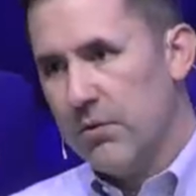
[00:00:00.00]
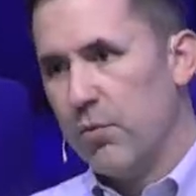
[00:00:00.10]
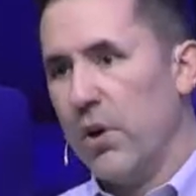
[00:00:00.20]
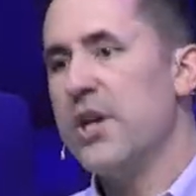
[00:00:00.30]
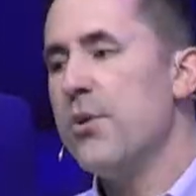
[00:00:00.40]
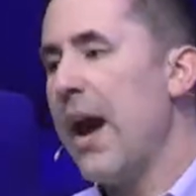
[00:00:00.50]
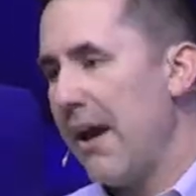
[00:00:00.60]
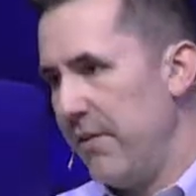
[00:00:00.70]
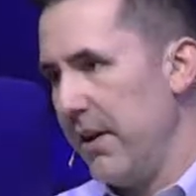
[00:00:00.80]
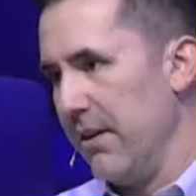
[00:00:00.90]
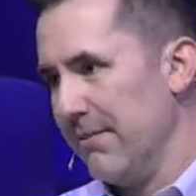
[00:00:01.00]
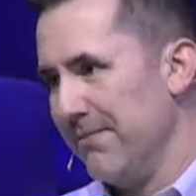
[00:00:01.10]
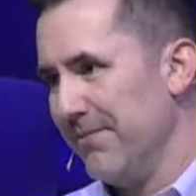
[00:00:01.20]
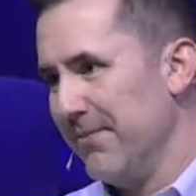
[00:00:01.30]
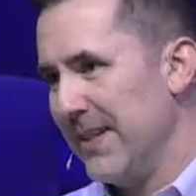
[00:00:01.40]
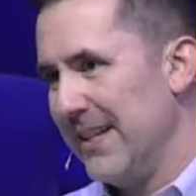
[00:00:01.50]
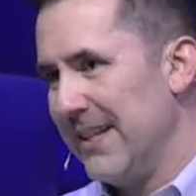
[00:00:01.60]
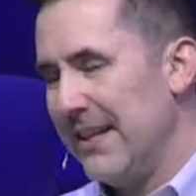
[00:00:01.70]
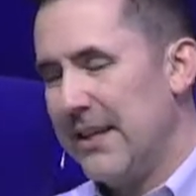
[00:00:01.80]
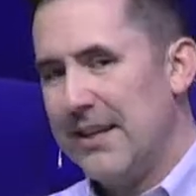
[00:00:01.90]
What do you have here?
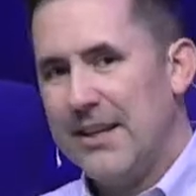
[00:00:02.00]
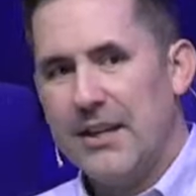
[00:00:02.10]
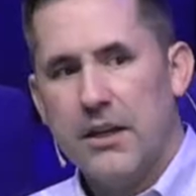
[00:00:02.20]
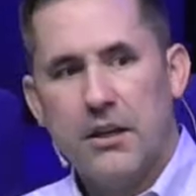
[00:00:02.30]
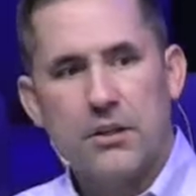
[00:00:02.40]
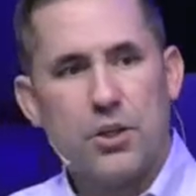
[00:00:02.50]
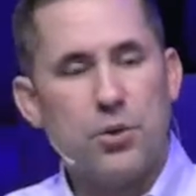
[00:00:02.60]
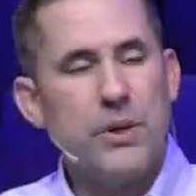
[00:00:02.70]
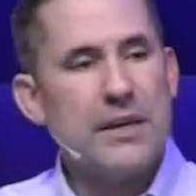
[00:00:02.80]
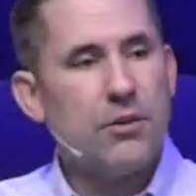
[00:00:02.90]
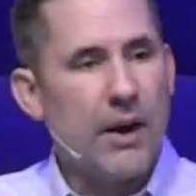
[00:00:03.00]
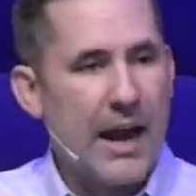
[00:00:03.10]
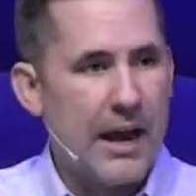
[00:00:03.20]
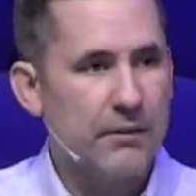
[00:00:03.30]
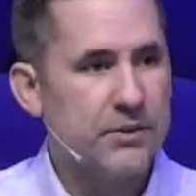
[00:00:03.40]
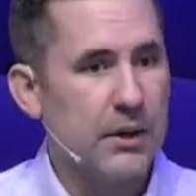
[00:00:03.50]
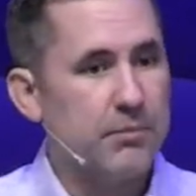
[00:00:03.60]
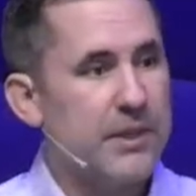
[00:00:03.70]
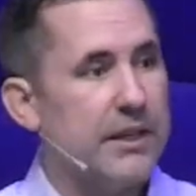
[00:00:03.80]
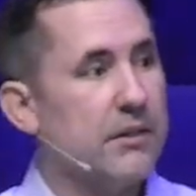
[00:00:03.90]
You either have
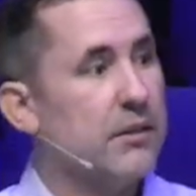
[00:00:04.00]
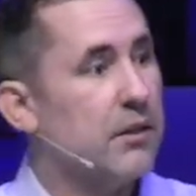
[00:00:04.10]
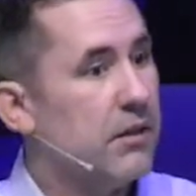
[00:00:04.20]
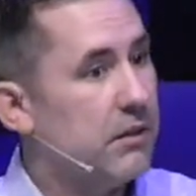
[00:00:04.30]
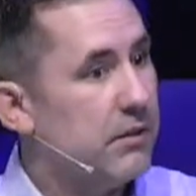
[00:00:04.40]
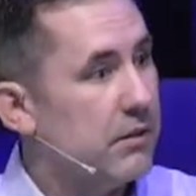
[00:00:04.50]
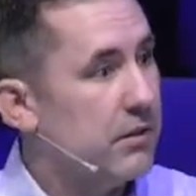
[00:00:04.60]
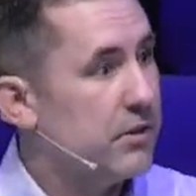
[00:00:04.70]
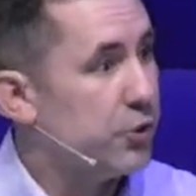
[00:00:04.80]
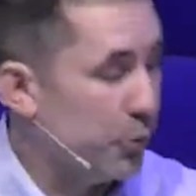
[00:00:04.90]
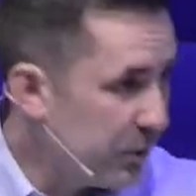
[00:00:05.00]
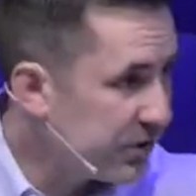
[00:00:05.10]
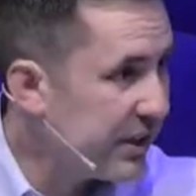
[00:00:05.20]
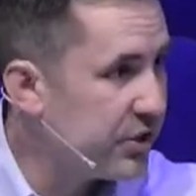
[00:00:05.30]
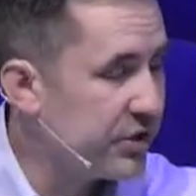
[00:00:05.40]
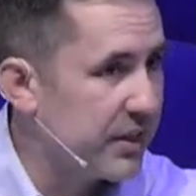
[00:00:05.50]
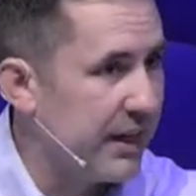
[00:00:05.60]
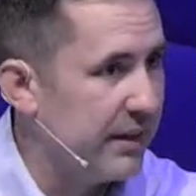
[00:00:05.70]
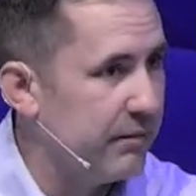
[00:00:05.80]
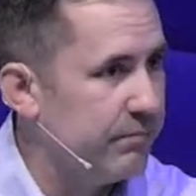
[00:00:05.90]
something superstitious
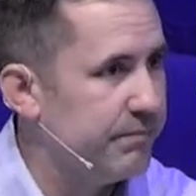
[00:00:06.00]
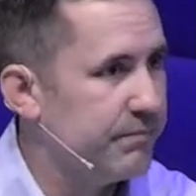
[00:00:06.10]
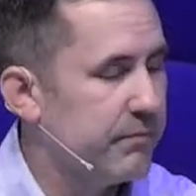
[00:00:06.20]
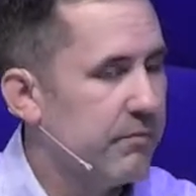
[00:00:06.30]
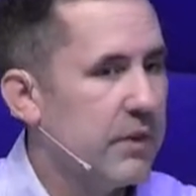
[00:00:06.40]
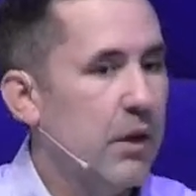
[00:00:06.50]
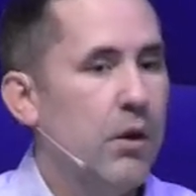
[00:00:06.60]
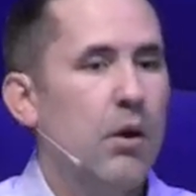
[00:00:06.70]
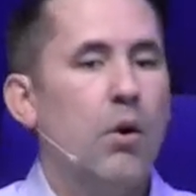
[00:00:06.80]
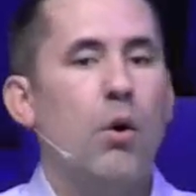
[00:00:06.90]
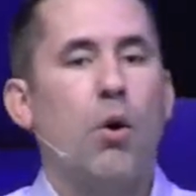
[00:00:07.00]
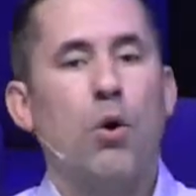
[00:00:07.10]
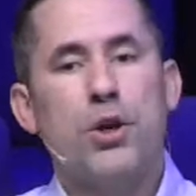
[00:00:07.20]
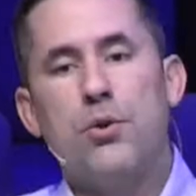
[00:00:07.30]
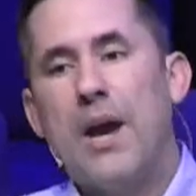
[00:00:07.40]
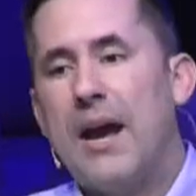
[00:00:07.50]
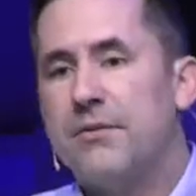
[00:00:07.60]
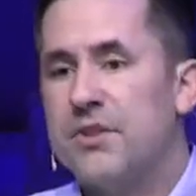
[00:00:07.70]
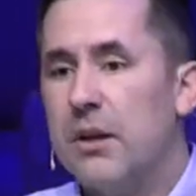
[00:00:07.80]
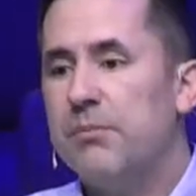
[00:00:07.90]
again, or you have
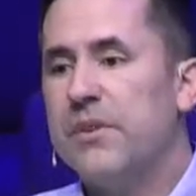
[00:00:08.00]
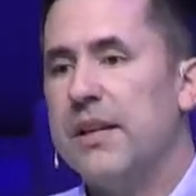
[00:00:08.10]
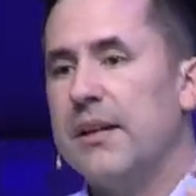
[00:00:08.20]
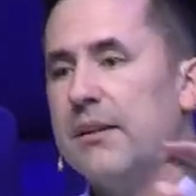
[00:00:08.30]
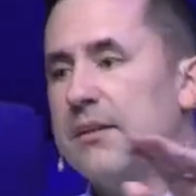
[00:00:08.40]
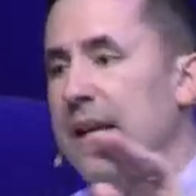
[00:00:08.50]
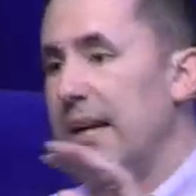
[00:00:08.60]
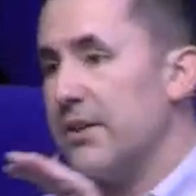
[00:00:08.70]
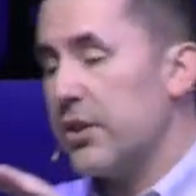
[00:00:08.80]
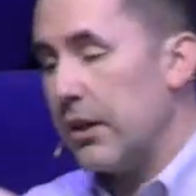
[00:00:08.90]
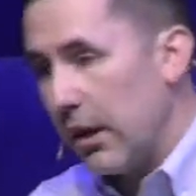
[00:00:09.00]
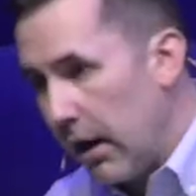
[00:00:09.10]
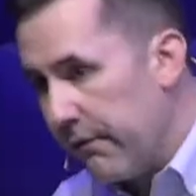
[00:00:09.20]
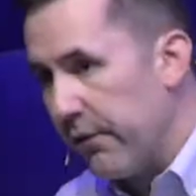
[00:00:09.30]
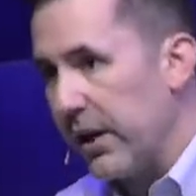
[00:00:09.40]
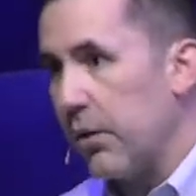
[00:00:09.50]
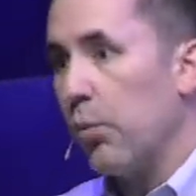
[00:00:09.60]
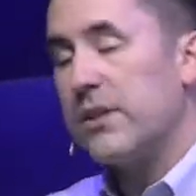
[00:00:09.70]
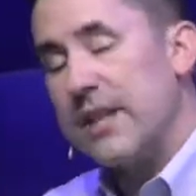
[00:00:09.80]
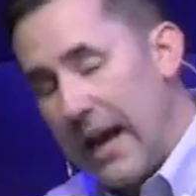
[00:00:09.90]
something that is covering
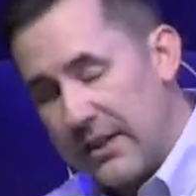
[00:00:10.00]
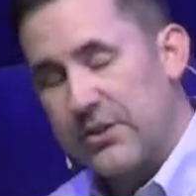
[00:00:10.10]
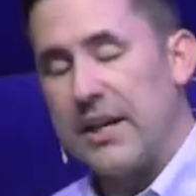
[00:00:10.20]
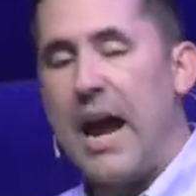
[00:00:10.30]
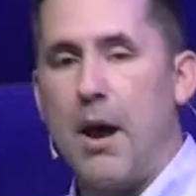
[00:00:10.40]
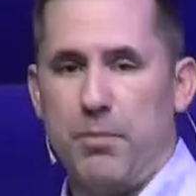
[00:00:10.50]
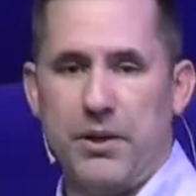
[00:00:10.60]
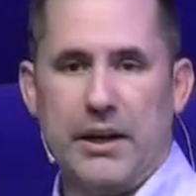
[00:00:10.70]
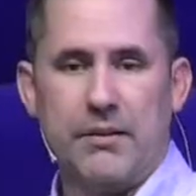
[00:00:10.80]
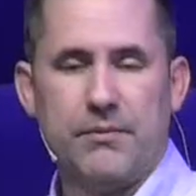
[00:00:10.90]
what's actually happening.